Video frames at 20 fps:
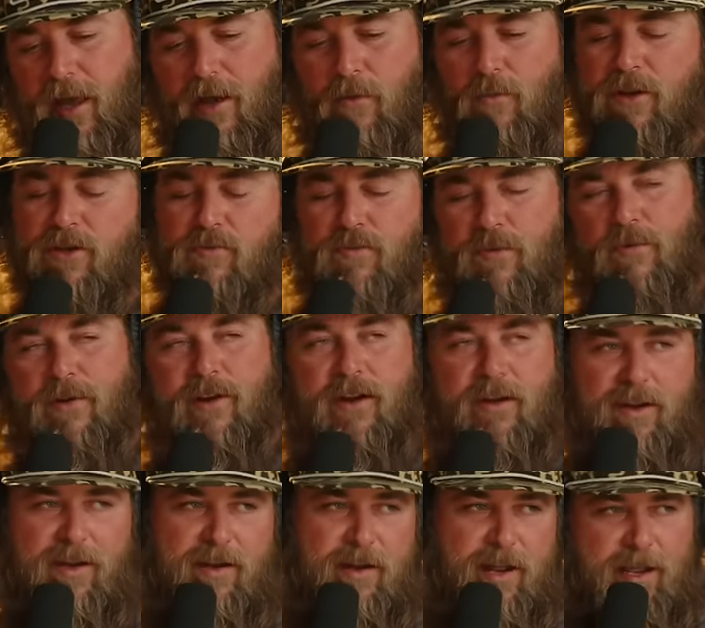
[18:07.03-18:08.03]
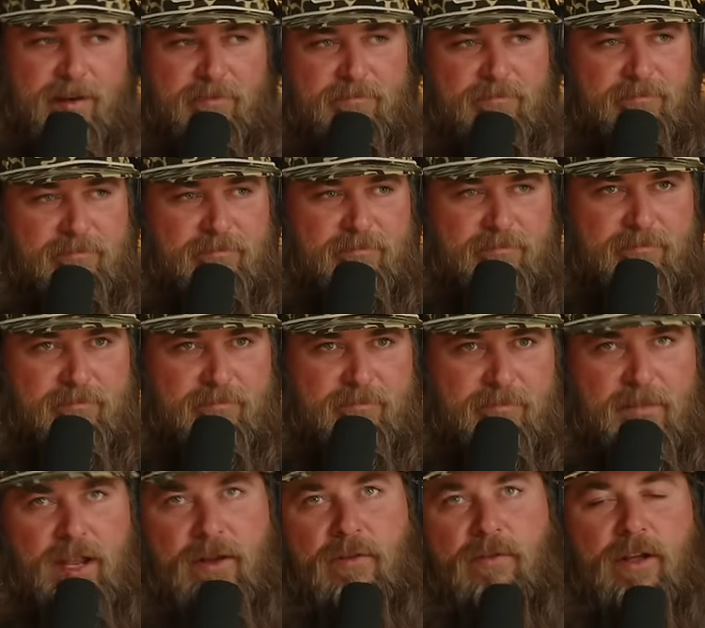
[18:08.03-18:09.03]
I wish we wouldn't have done that.
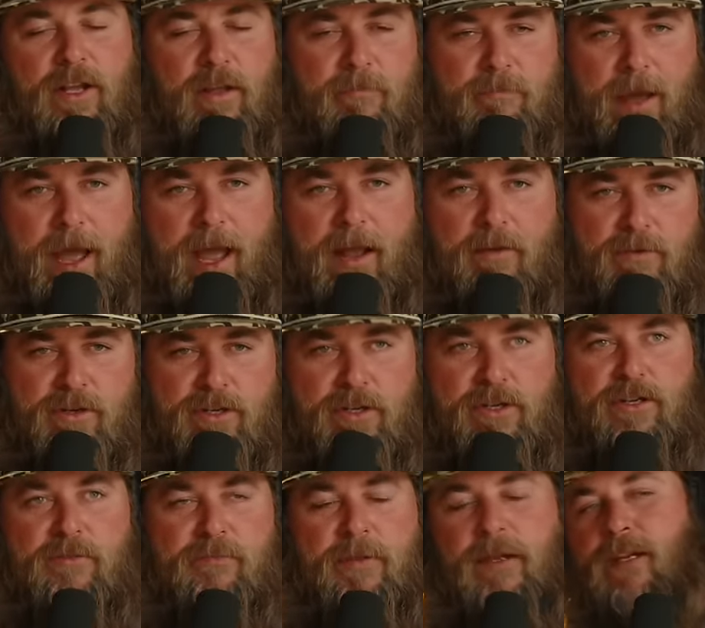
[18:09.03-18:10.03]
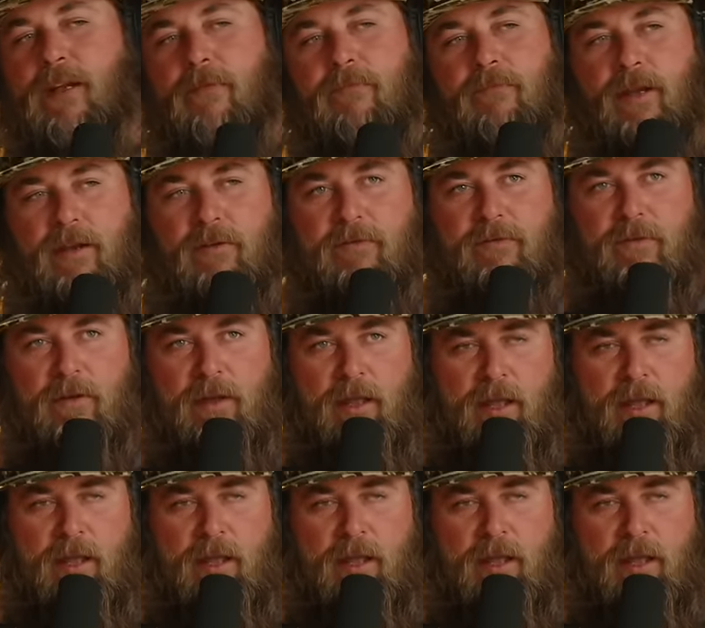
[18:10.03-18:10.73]
You know, looking back, we should have just picked up and moved.